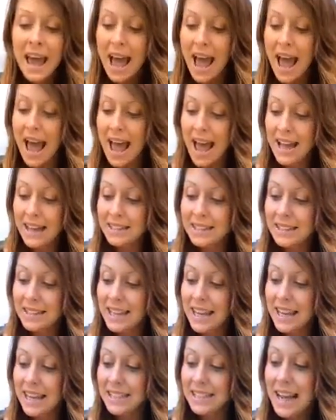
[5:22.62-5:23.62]
And
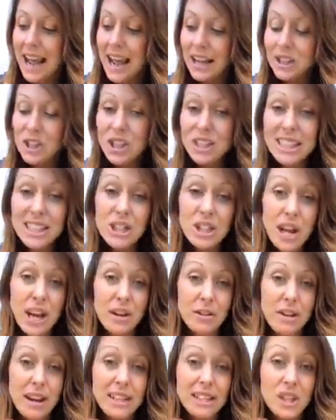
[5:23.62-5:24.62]
it actually
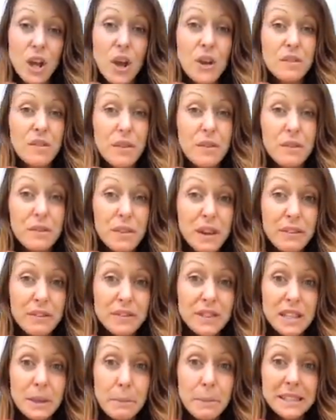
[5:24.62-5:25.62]
generates over
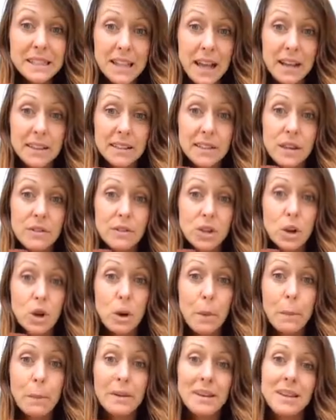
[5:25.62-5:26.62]
50% of the
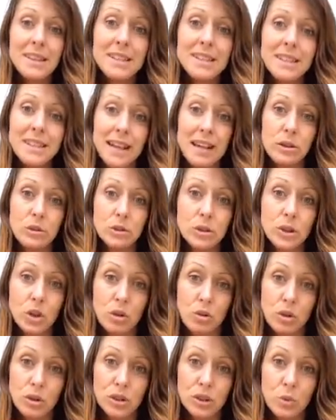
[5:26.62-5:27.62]
company's sales
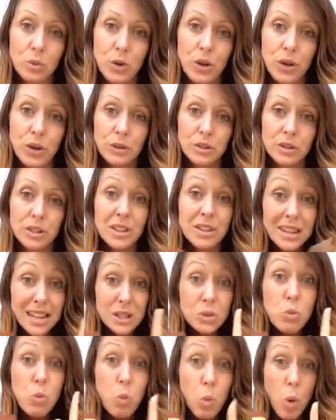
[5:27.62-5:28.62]
across the world.
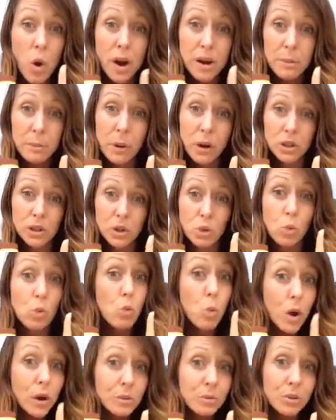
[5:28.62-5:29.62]
This one bottle,
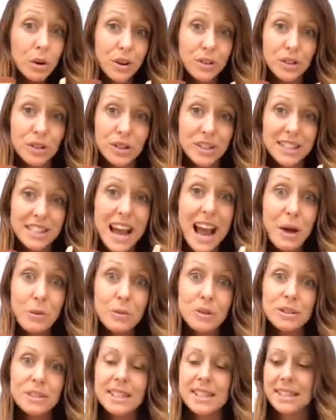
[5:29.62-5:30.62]
one product, how
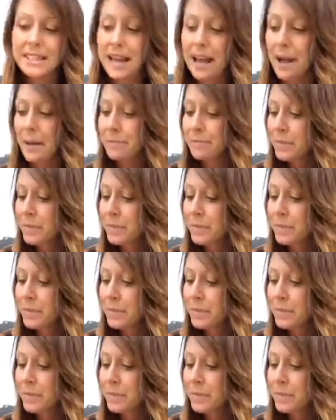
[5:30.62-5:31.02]
nuts is that?